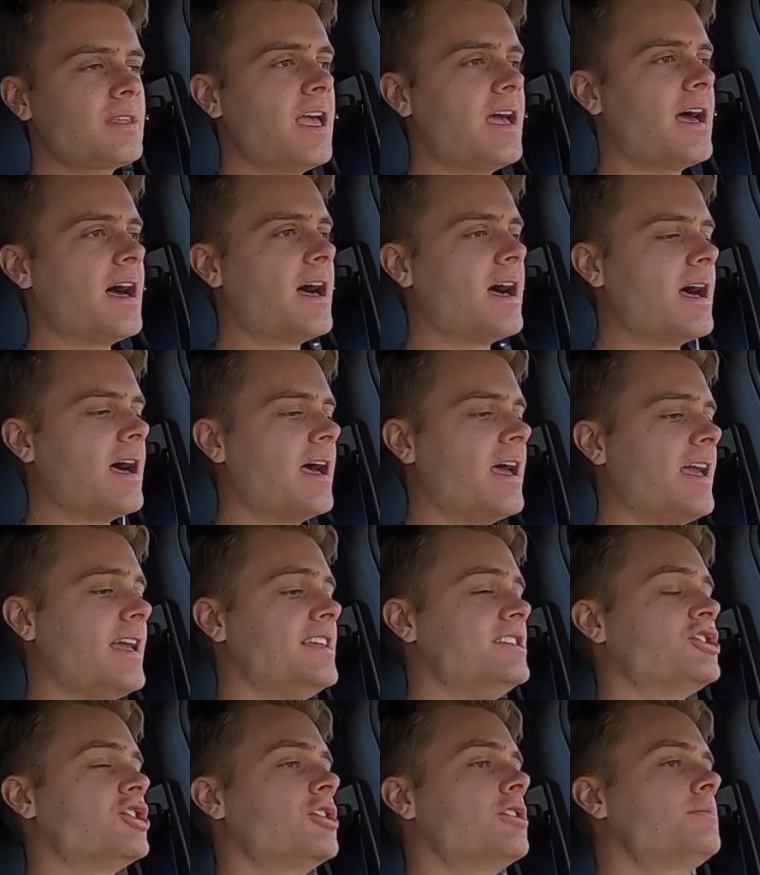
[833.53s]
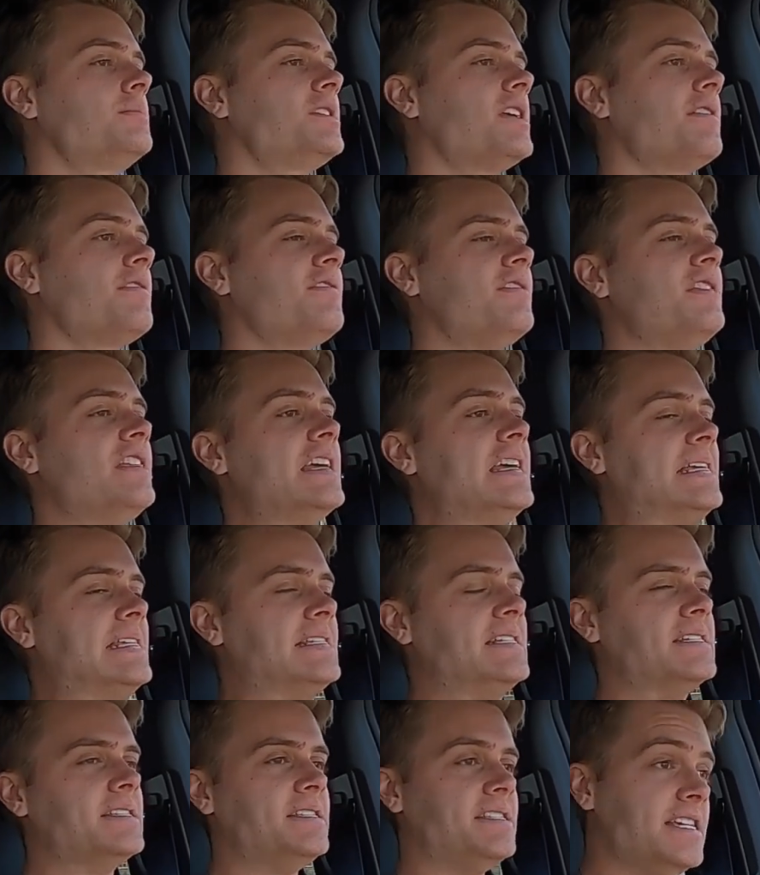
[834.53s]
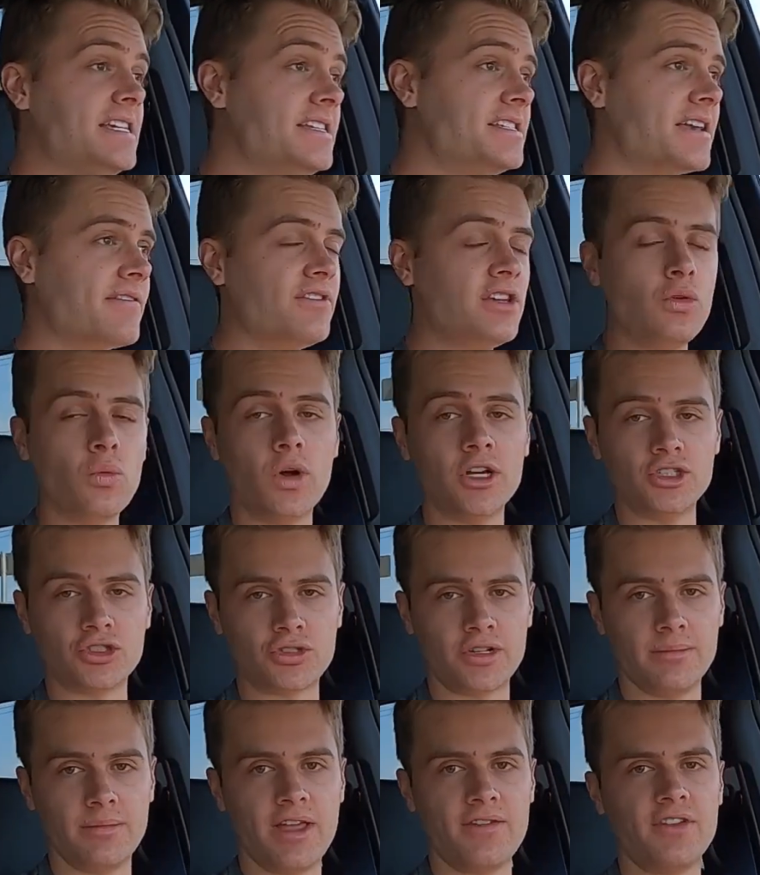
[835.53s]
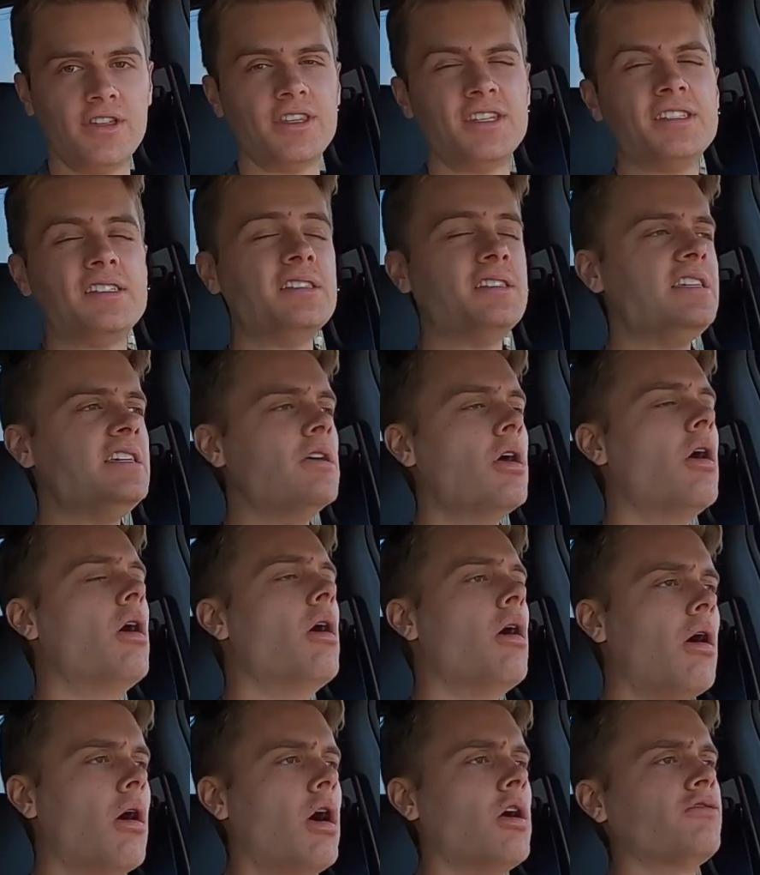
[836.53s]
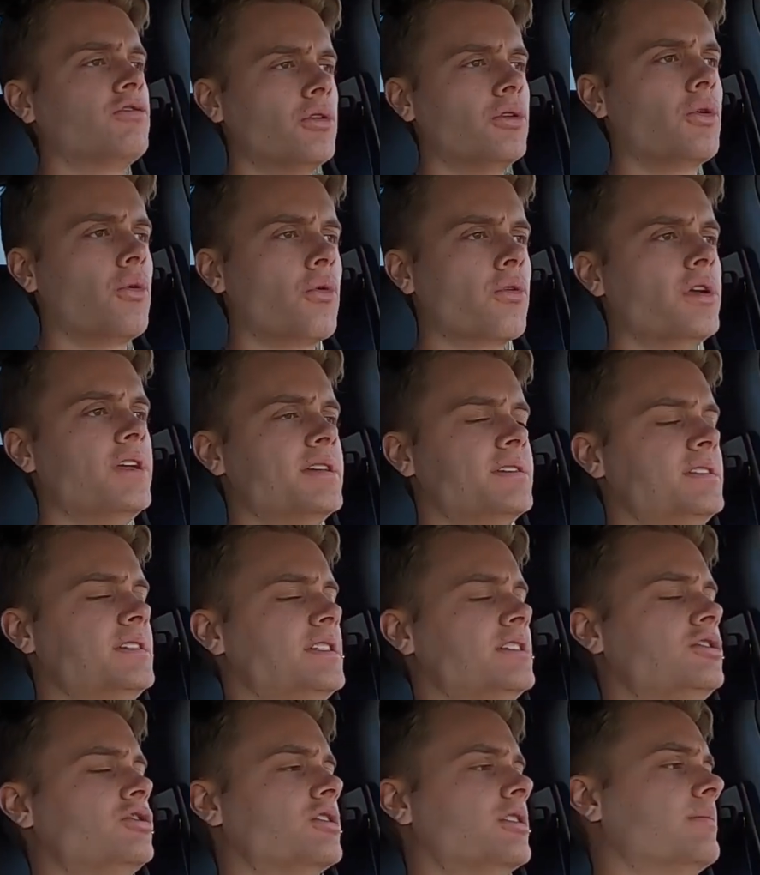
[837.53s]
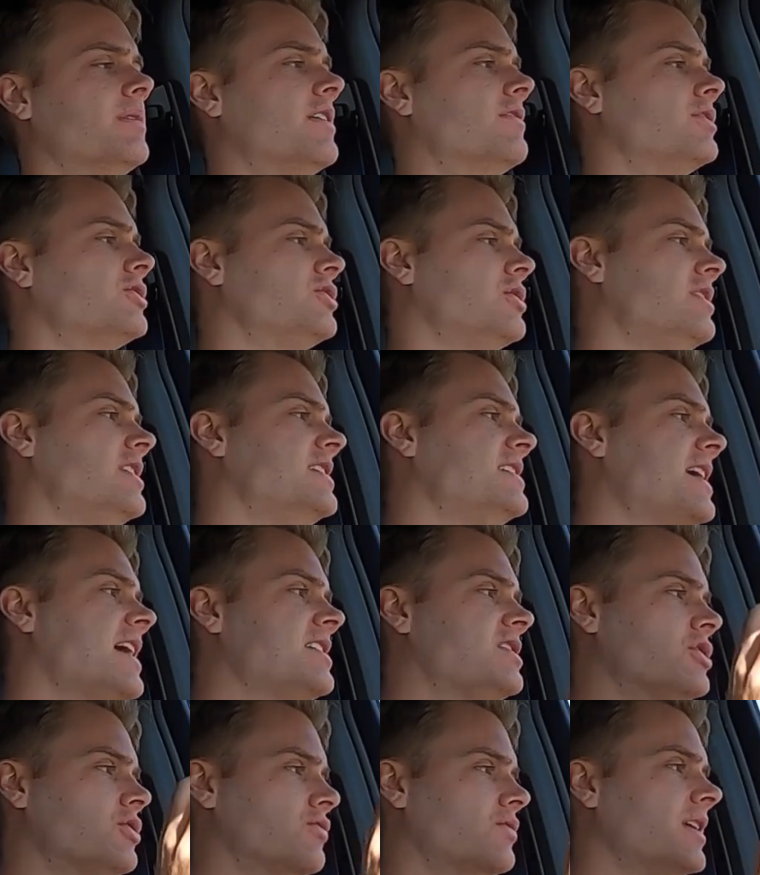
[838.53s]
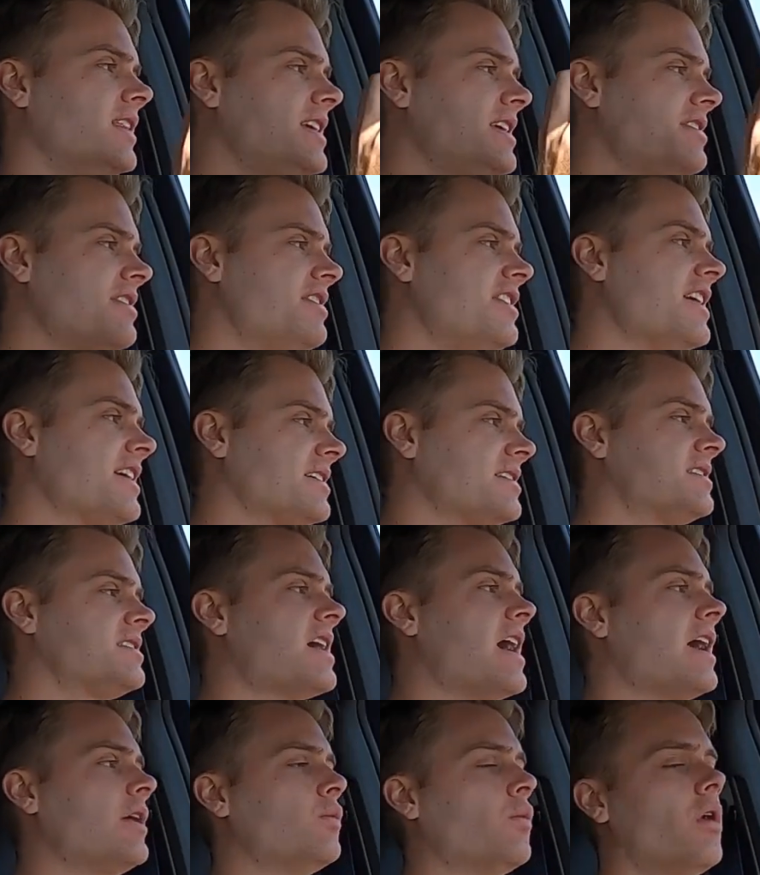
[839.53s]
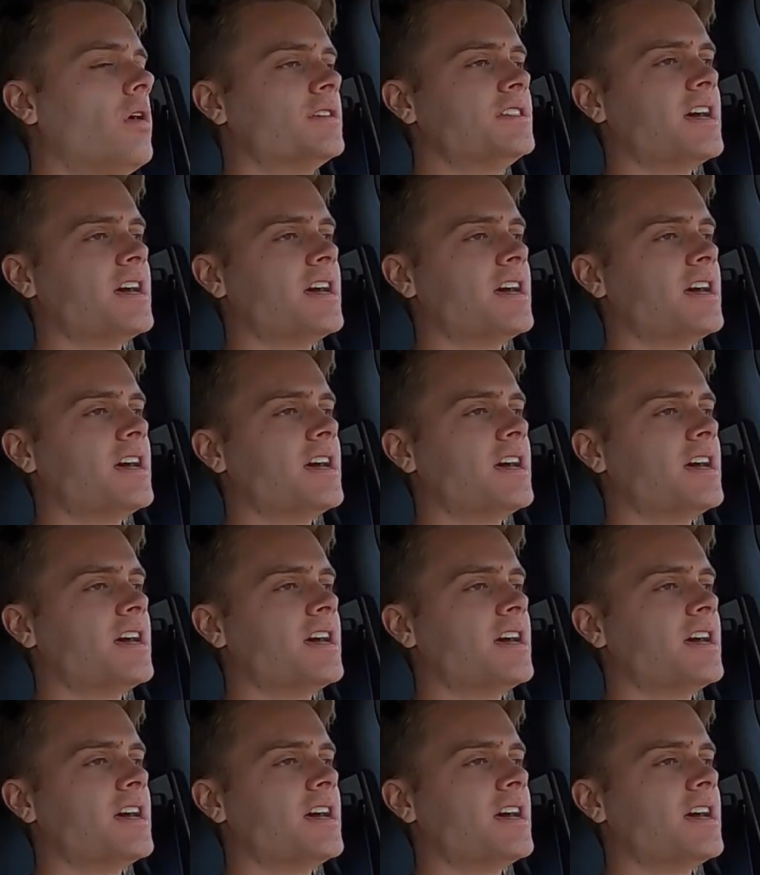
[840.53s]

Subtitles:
In terms of this Z71 trim level, this is the off-road oriented trim level. So this has the really thick sidewall